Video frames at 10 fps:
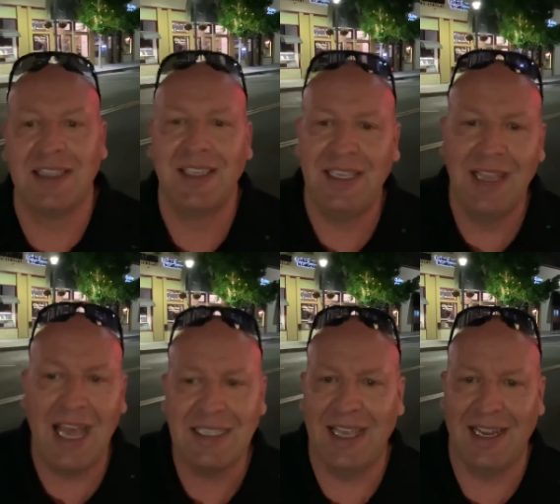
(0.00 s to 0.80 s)
I think he
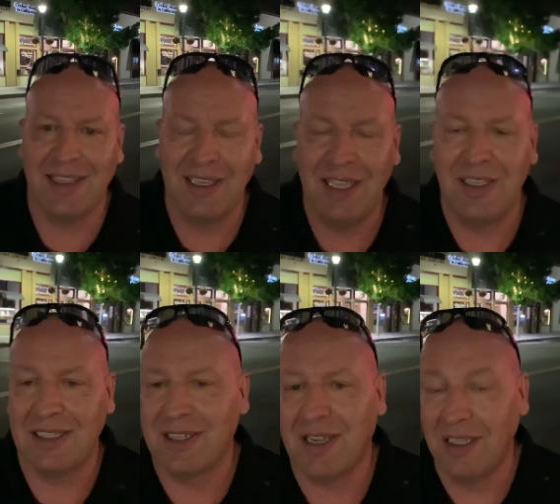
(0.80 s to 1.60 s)
likes that. I think he,
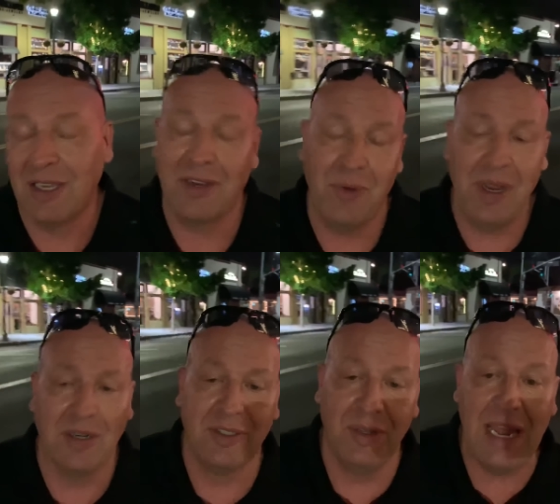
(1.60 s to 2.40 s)
gets a content creator.
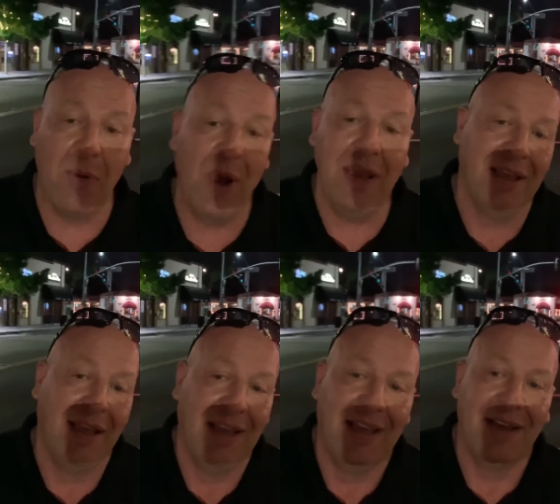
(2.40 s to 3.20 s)
So in that way,
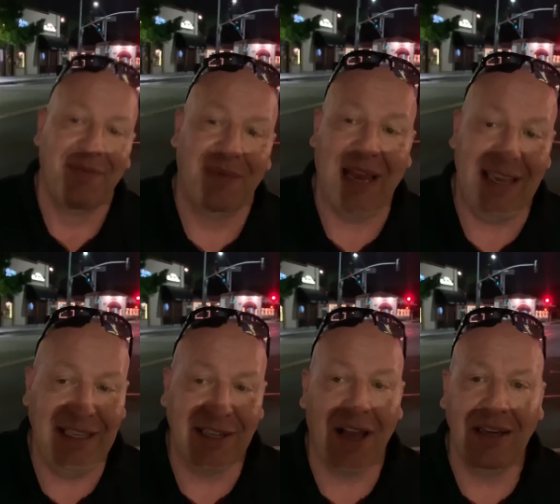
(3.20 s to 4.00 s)
that
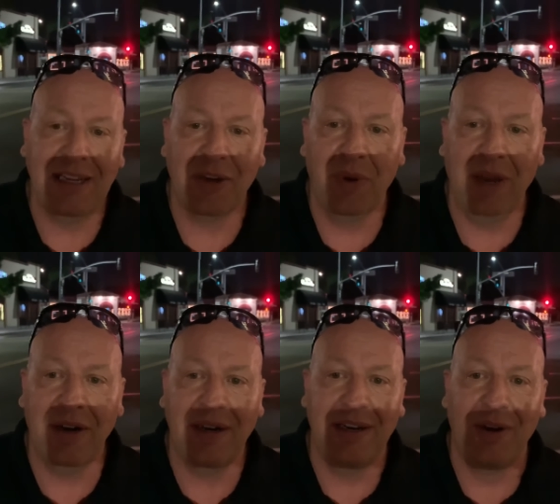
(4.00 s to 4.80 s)
he's a content
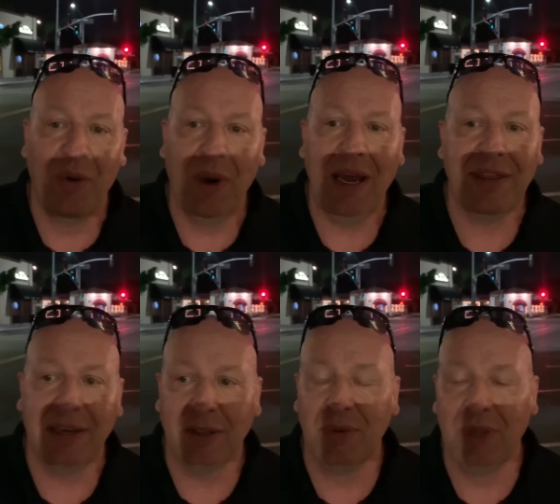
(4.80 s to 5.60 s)
creator, and in a way, I
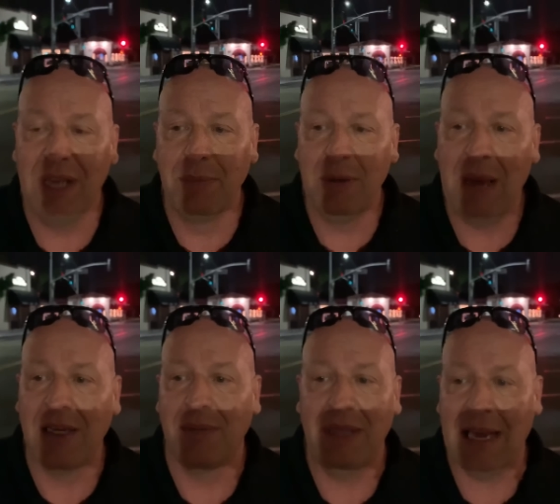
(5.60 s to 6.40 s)
think it's really helped him
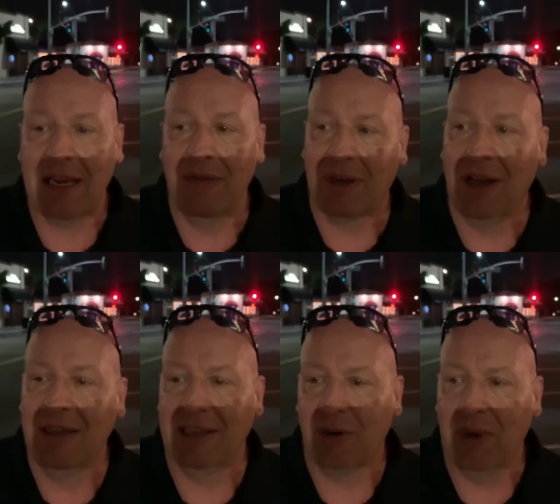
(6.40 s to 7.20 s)
out to be that kind of a
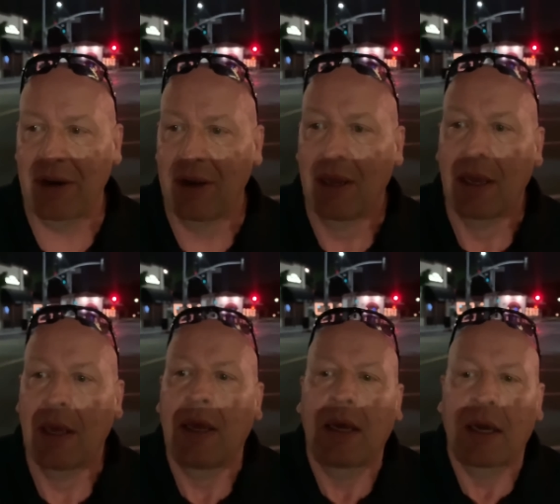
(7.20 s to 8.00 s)
content creator.
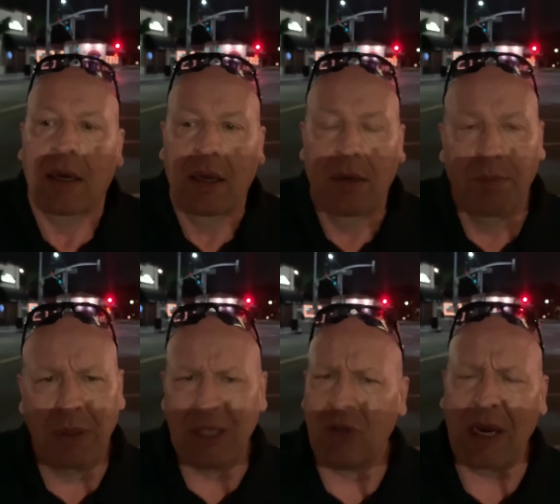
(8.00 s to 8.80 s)

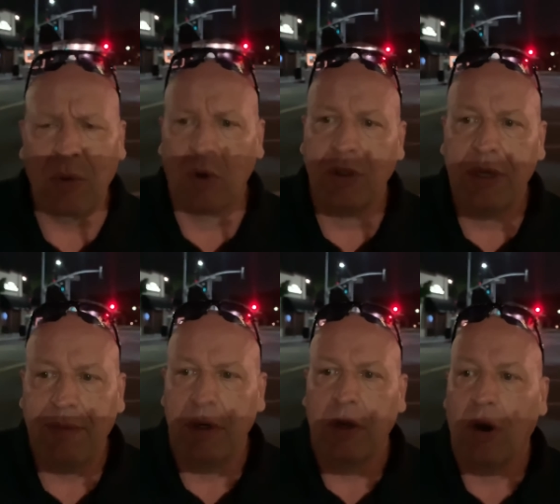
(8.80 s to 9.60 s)
But the trade wars are
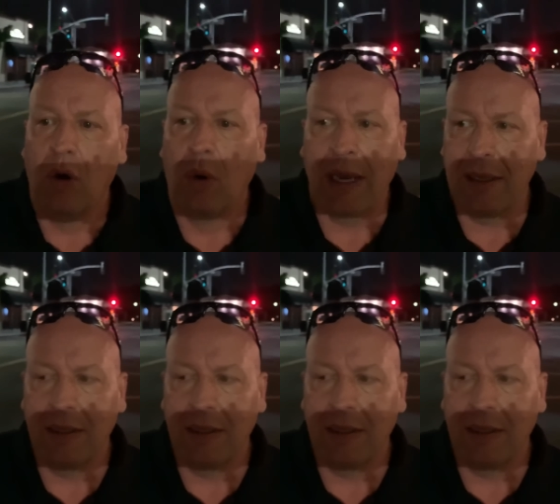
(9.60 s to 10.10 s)
never going to go away.